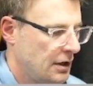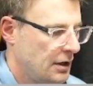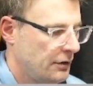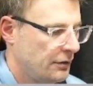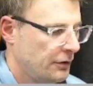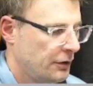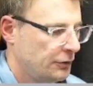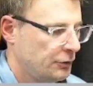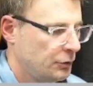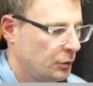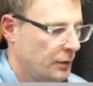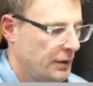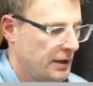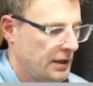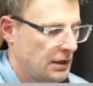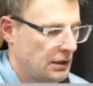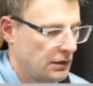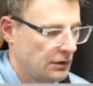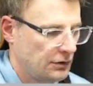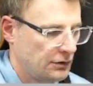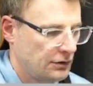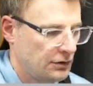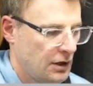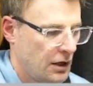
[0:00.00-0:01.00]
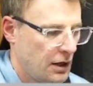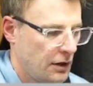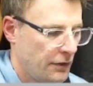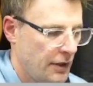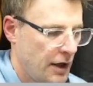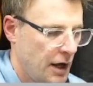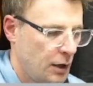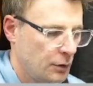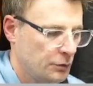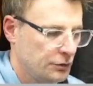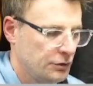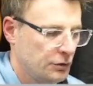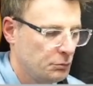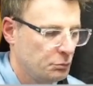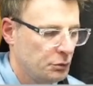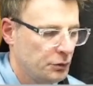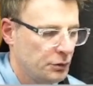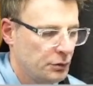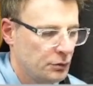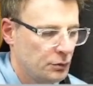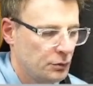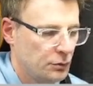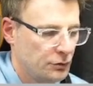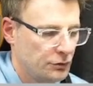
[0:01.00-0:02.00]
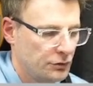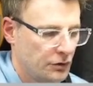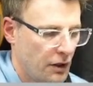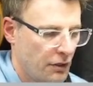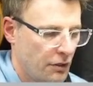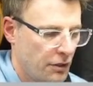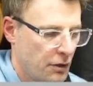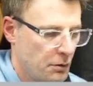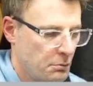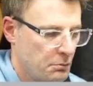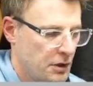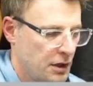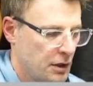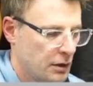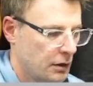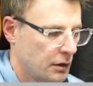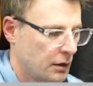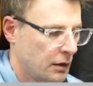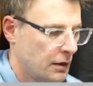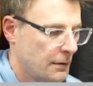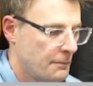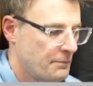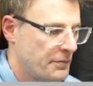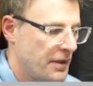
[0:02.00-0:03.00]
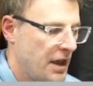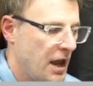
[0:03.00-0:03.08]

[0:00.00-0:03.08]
the twins, the house of blues, the mirror.